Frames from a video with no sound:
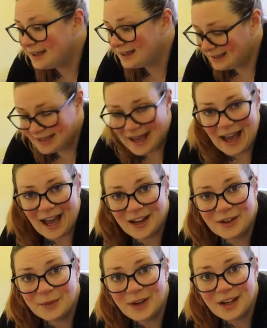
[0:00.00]

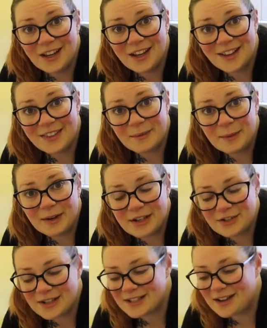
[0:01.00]
Yeah, when I cut them and when I
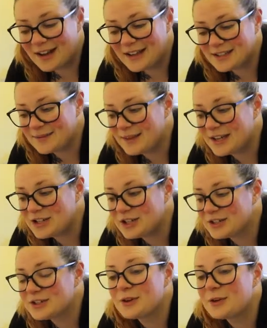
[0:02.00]
tried to ice them, they
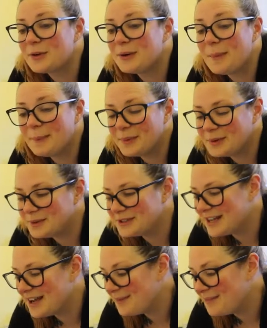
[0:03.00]
just crumbled.
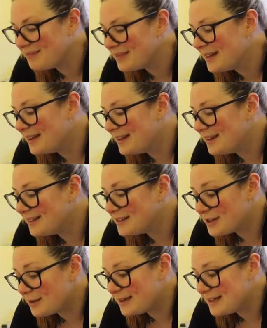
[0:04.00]
The
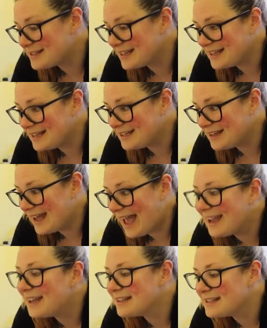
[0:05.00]
trouble is in
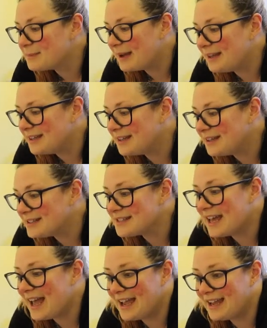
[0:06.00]
eggless baking is
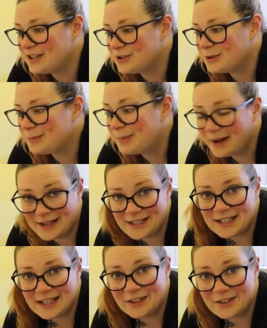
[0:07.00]
that egg is your
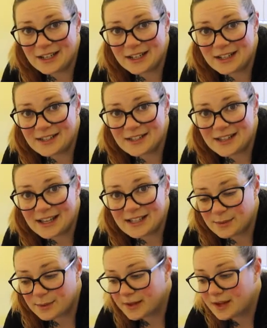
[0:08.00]
binding ingredient, so that's
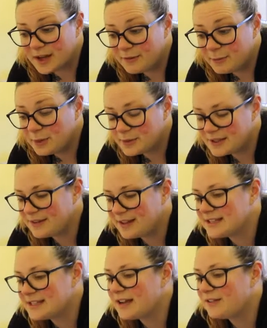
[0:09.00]
the one that kind of pulls
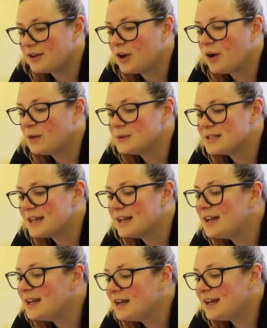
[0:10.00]
everything together and holds it.
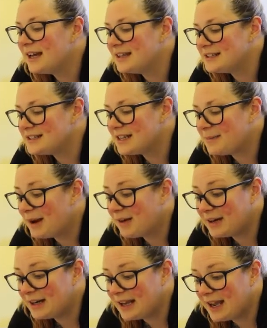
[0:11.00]
And
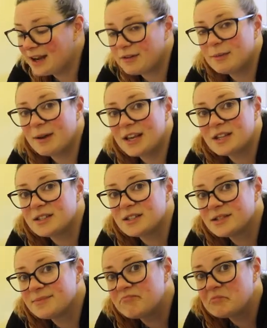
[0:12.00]
apparently egg
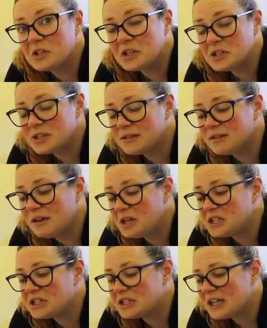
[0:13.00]
replacers, not so
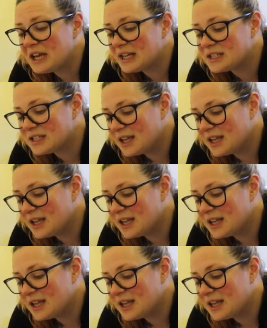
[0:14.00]
great at that.